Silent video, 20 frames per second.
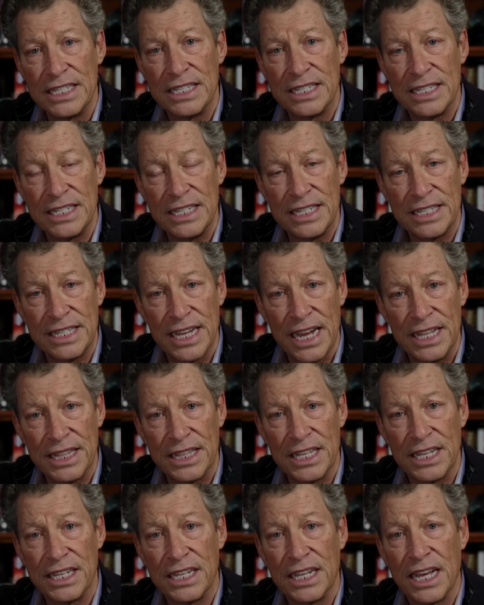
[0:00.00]
disease
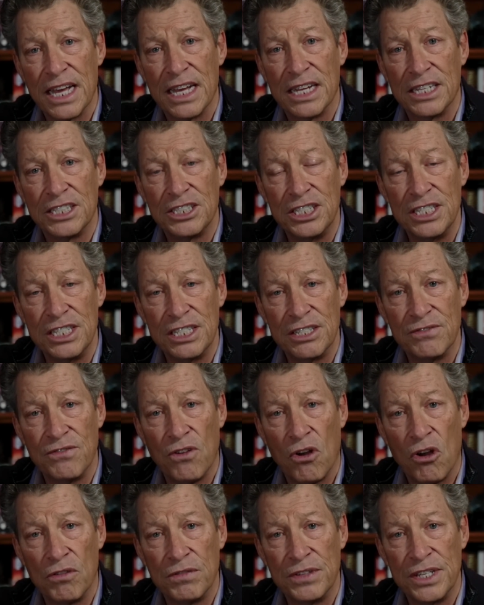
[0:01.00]
state that she's
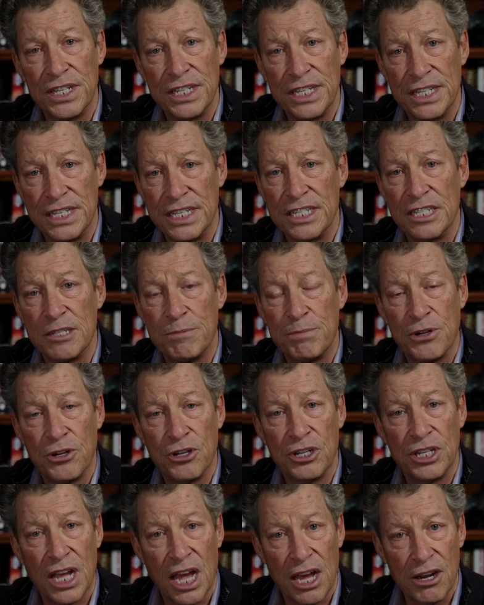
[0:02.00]
involved in is
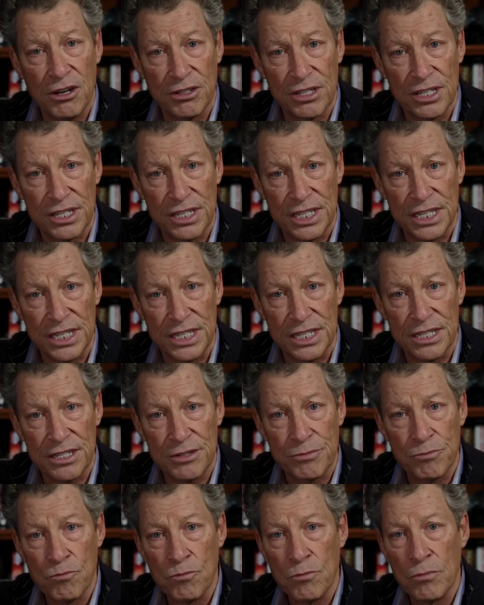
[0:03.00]
periodontal
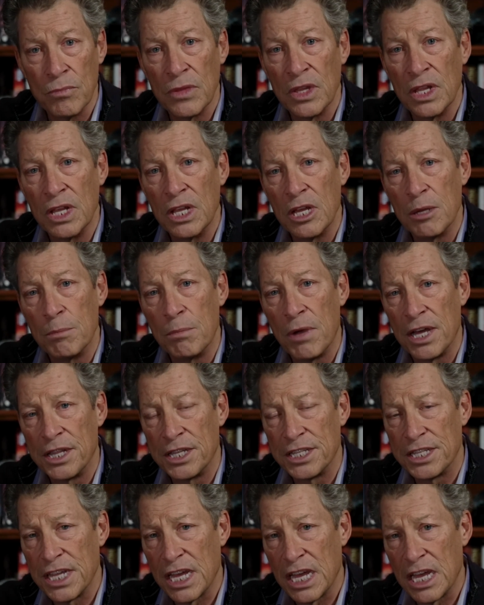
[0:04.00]
disease. By
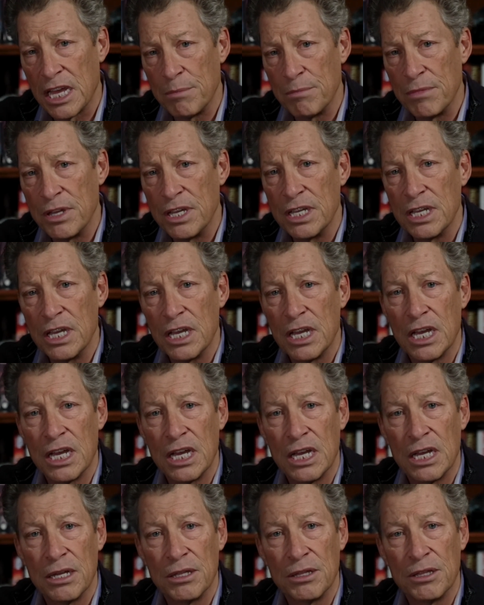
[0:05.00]
the time
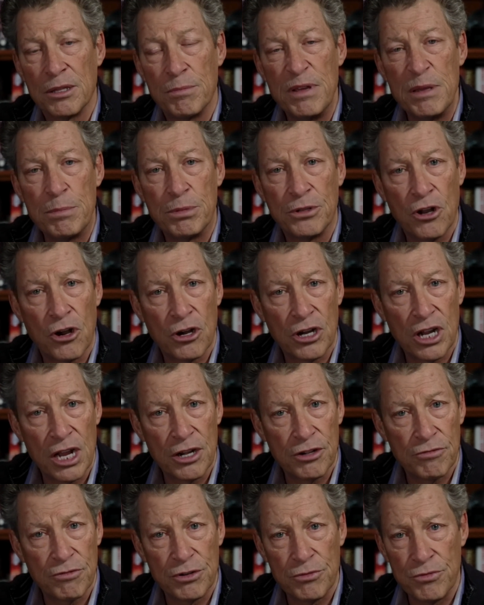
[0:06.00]
the people in our
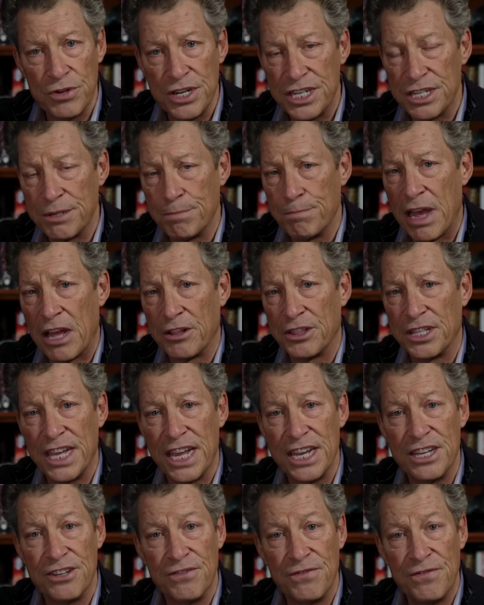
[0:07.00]
country reach about the
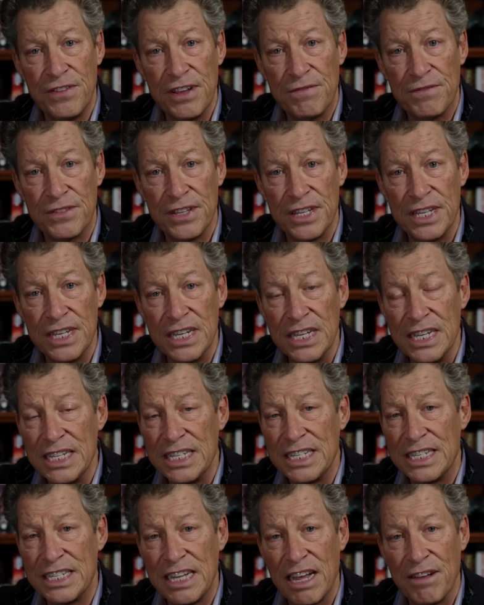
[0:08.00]
age of 50,
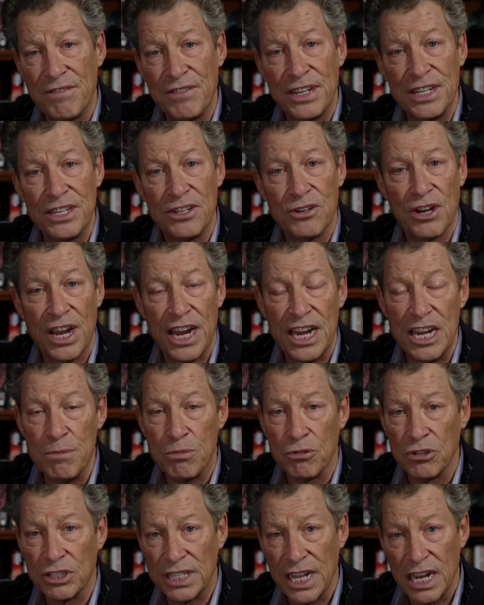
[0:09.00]
70 or
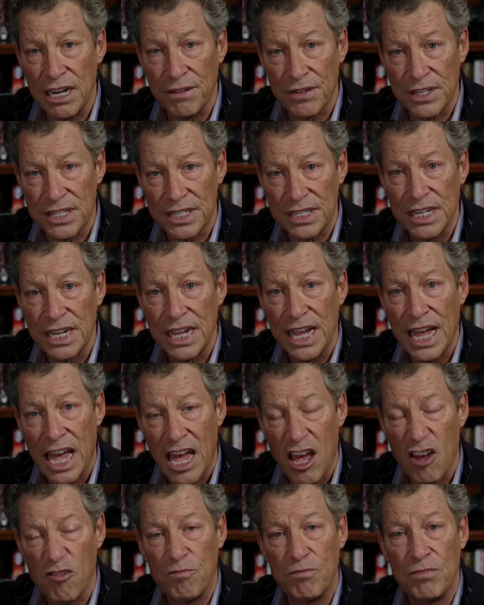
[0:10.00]
80% of us
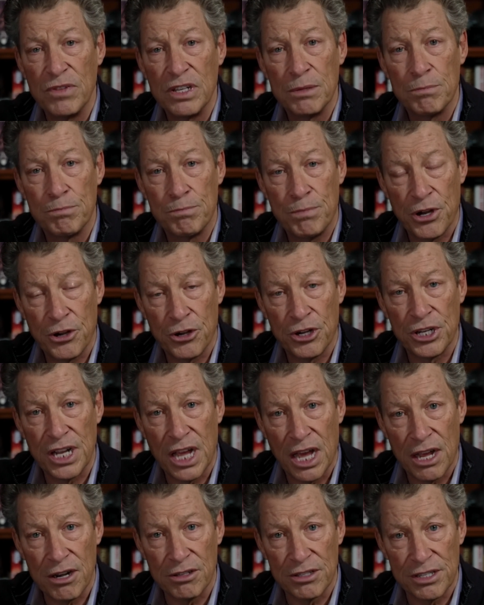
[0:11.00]
have
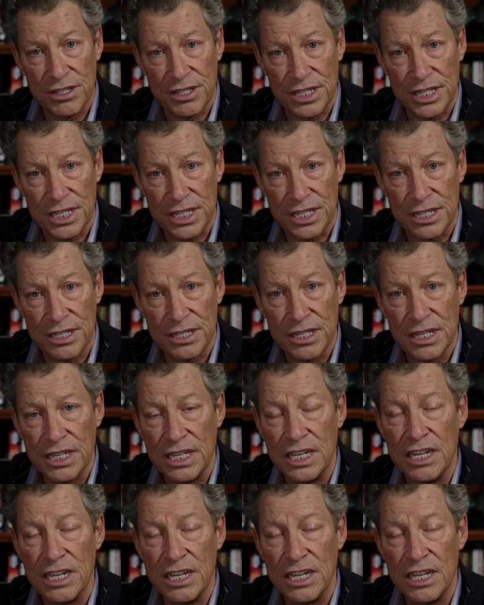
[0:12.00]
periodontal disease,